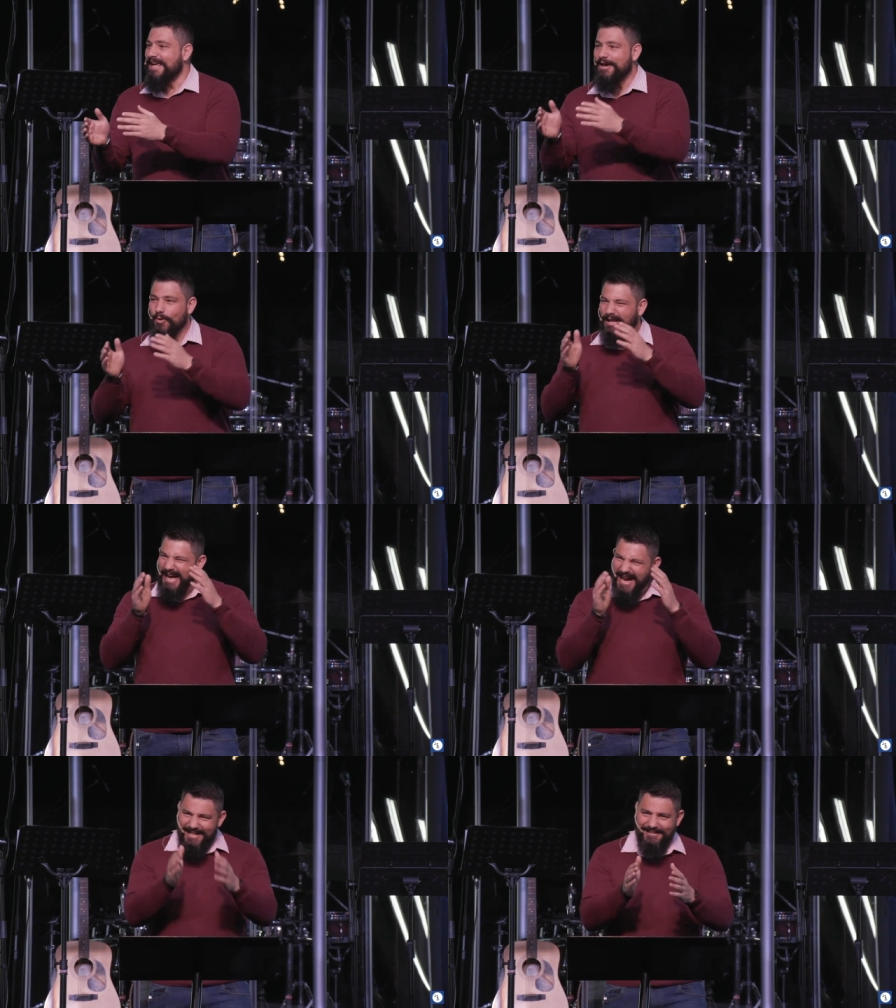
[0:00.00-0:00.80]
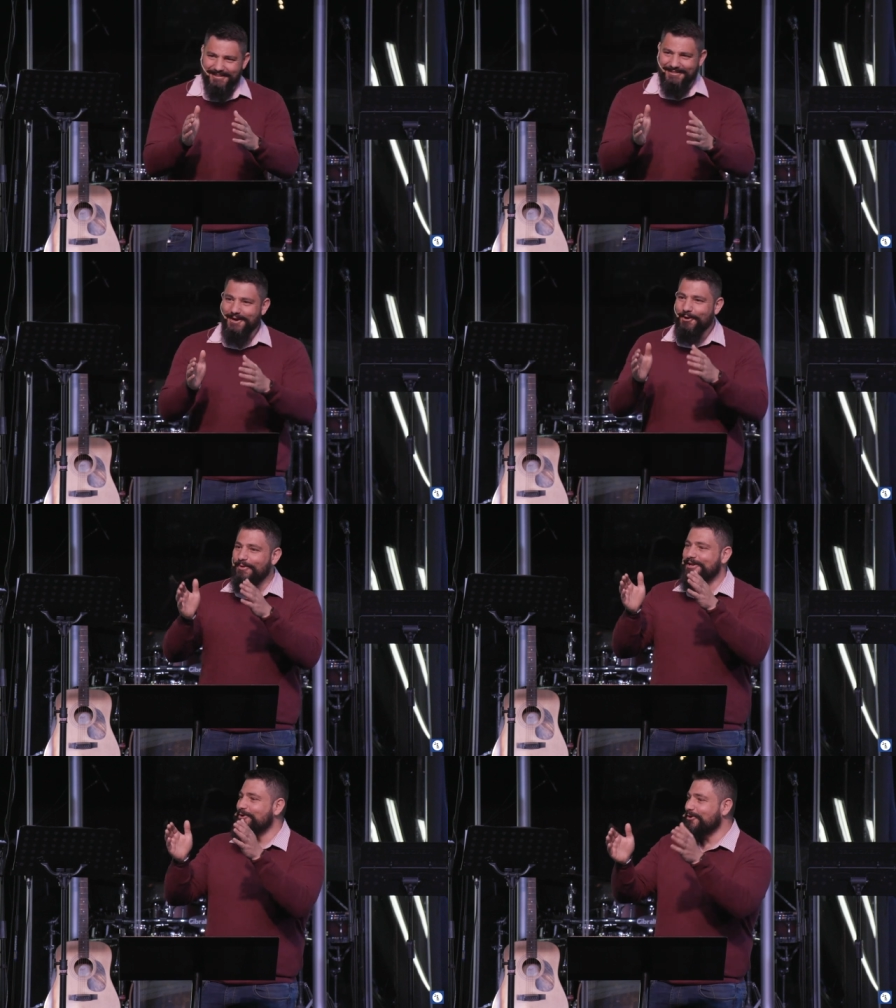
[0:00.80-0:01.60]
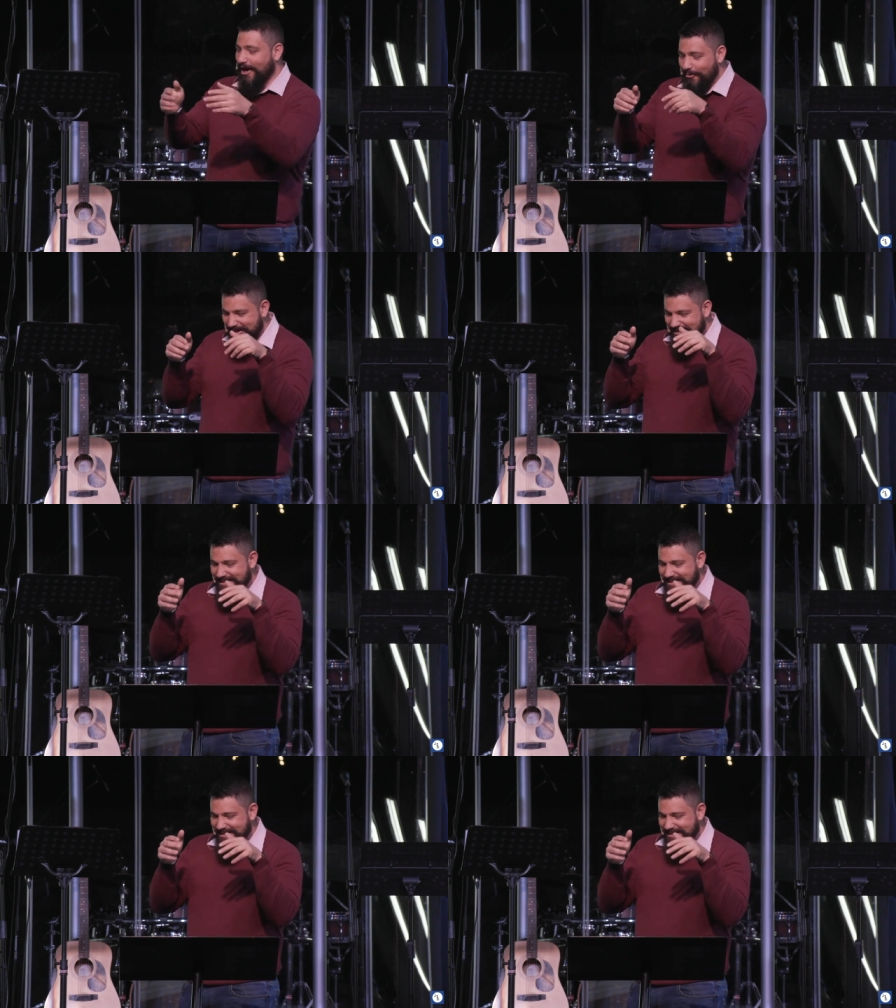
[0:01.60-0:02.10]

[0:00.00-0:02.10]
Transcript: He will hate it when you go and